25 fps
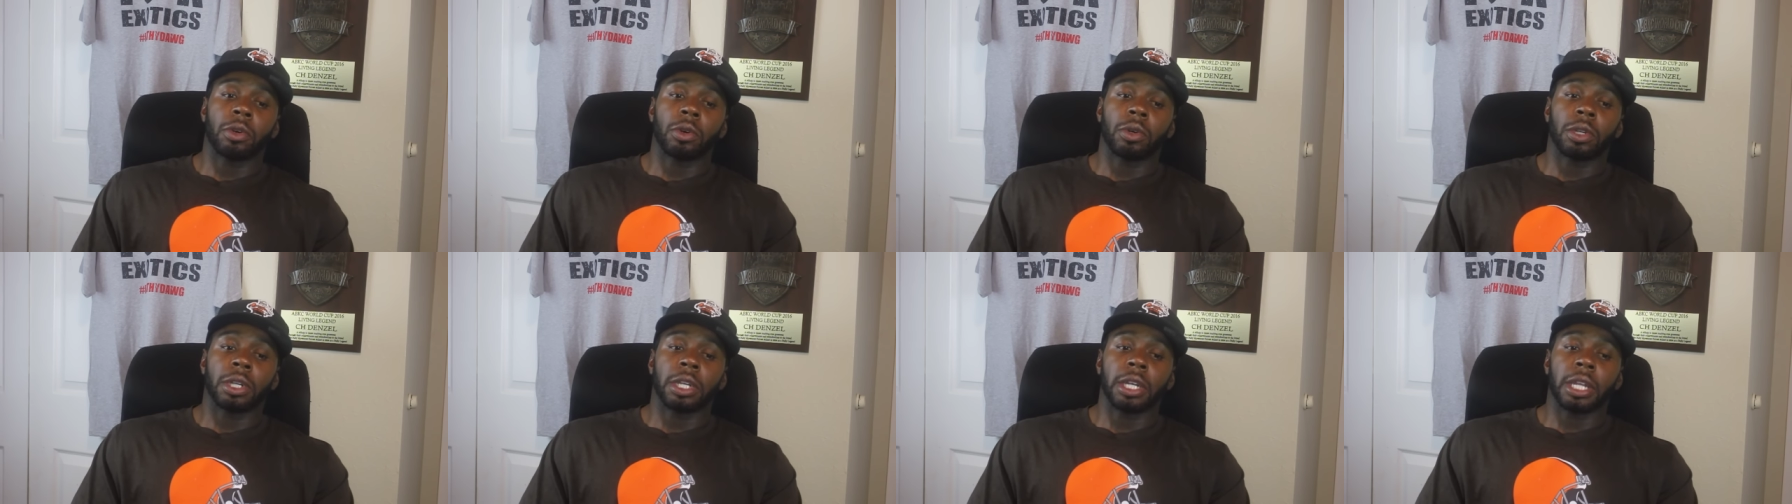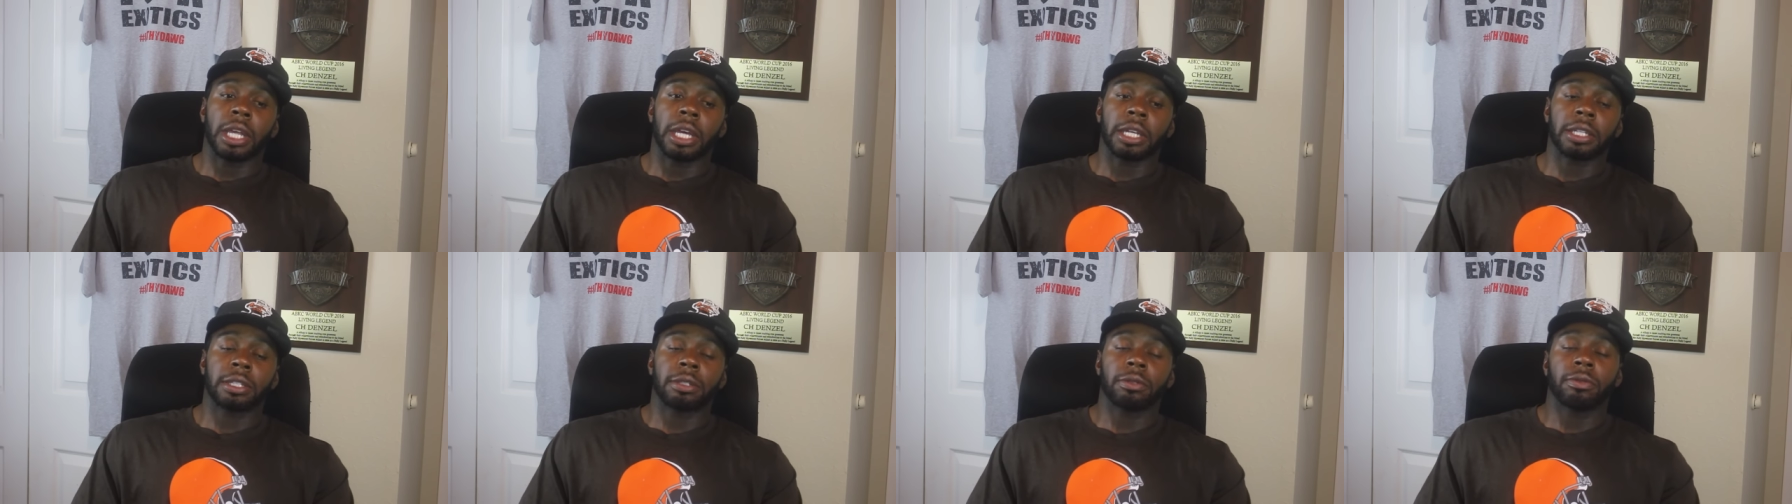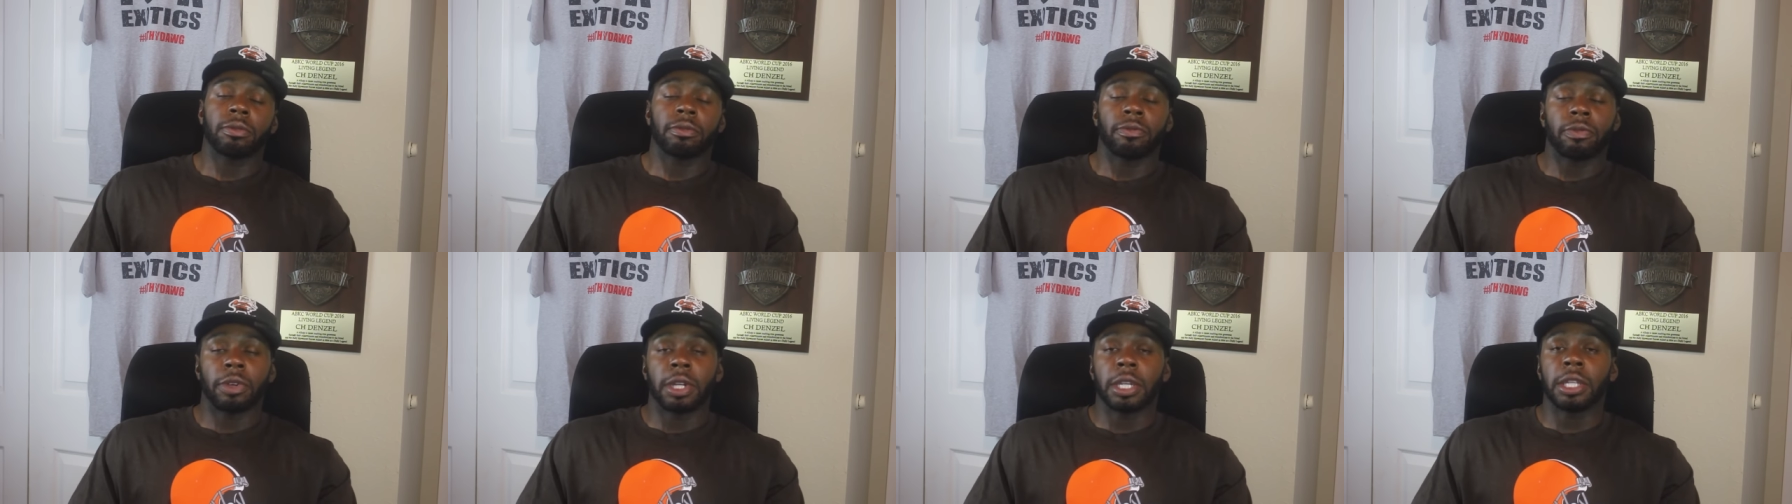on the next
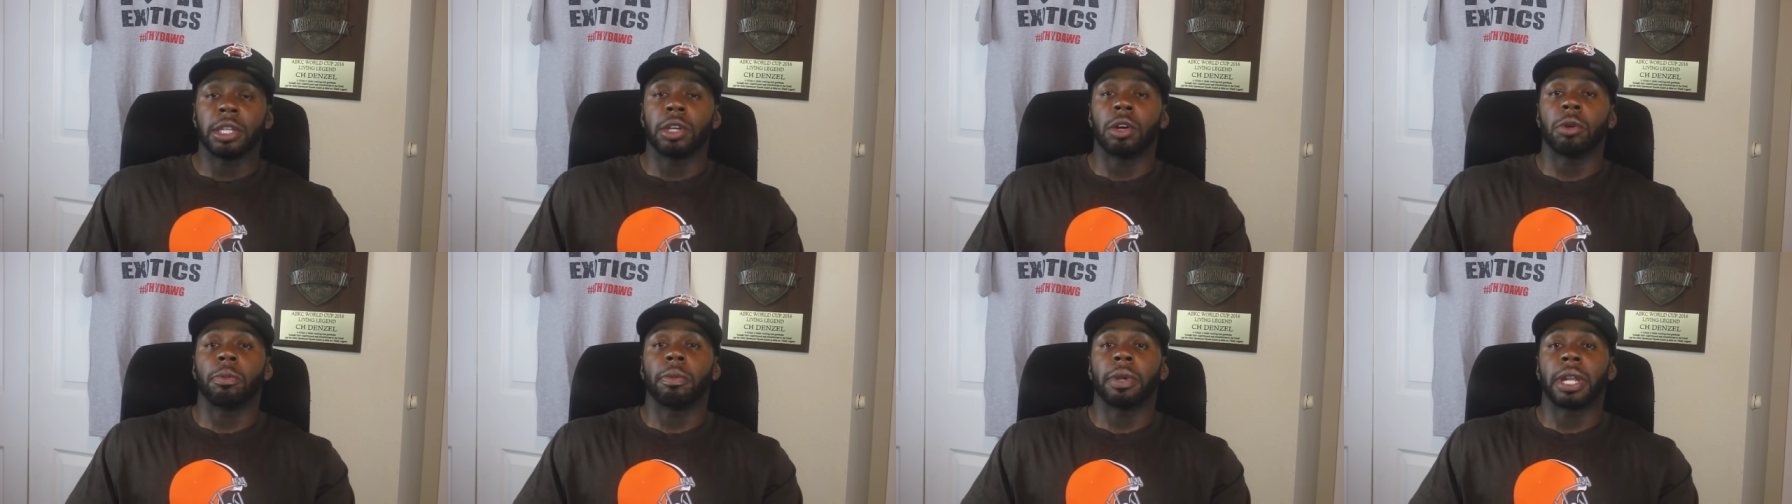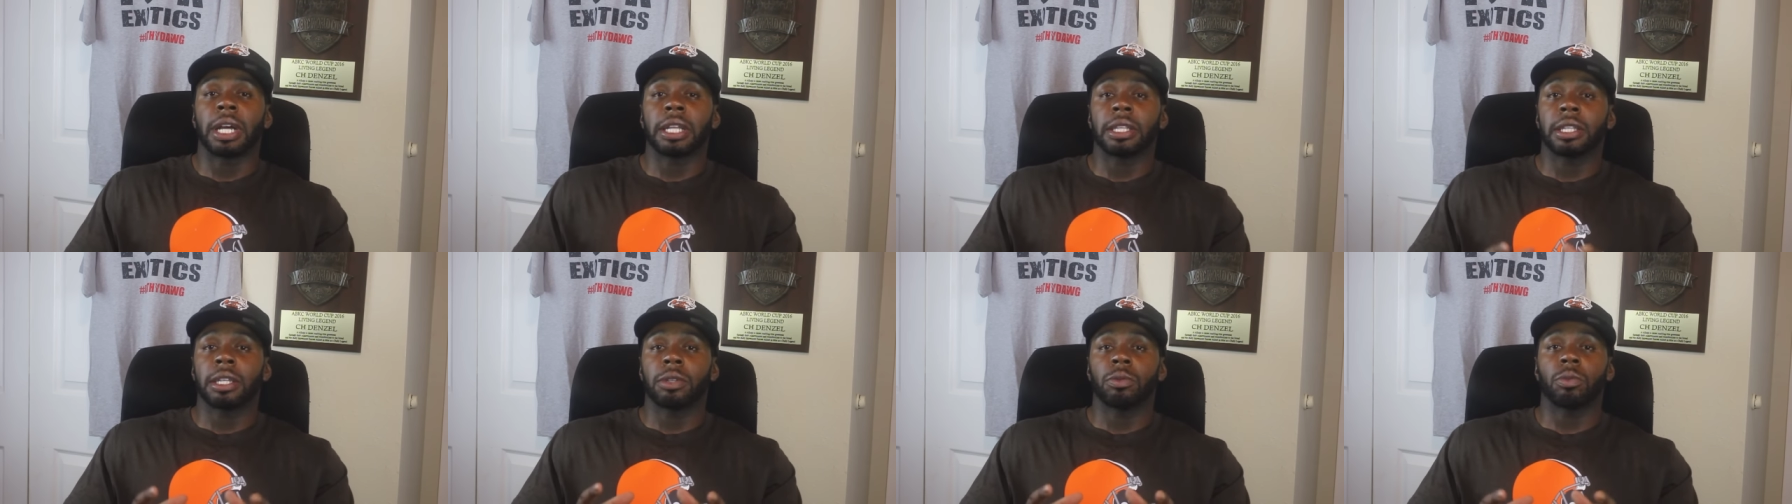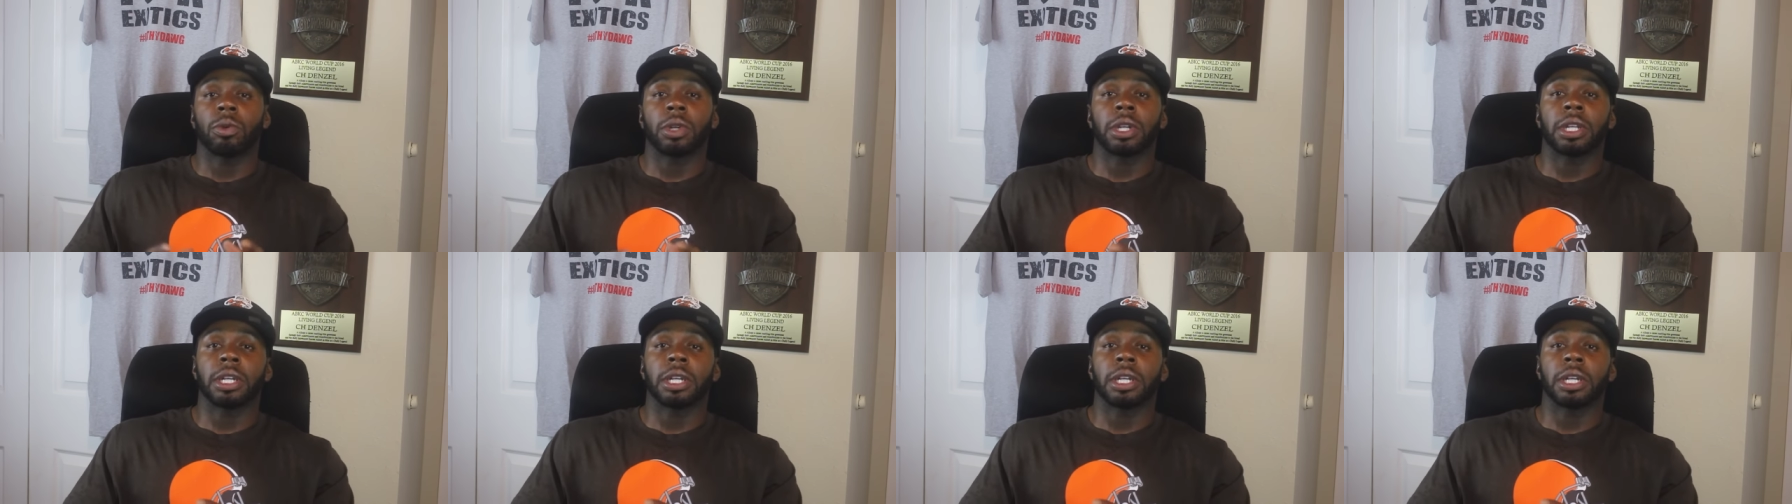video but I did want